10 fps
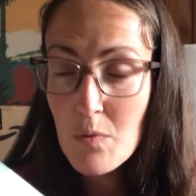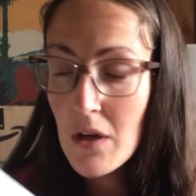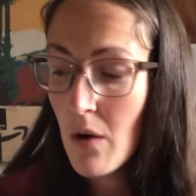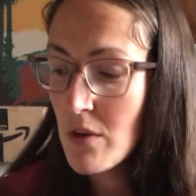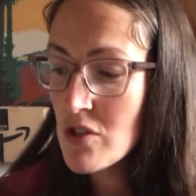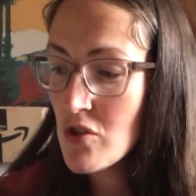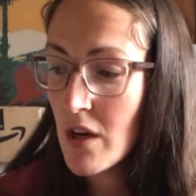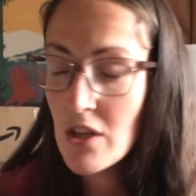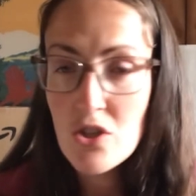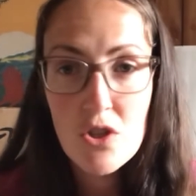We always try
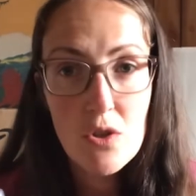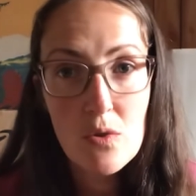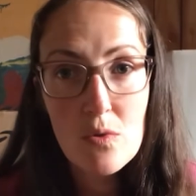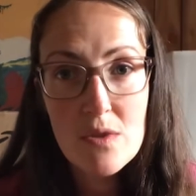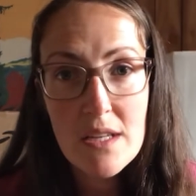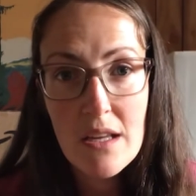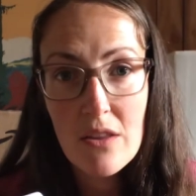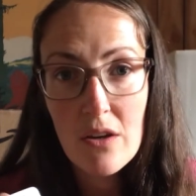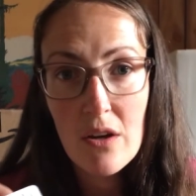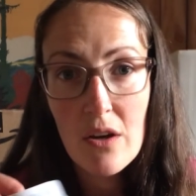to choose
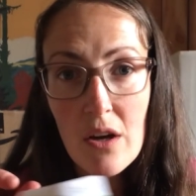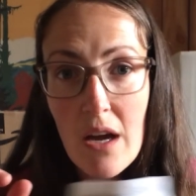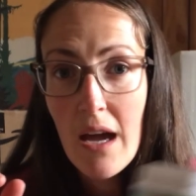either